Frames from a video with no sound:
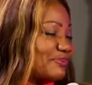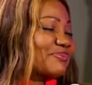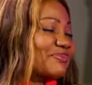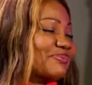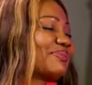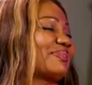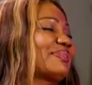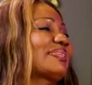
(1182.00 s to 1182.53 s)

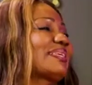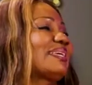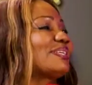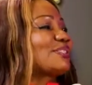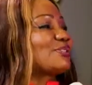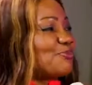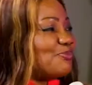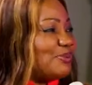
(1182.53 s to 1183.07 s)
Mm.
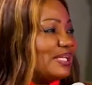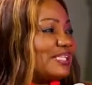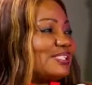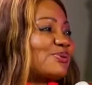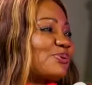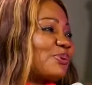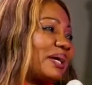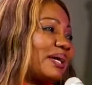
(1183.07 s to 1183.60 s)
So Thank please
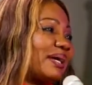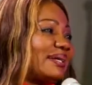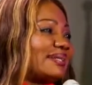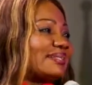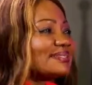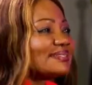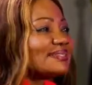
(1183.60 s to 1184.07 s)
so go much. ahead.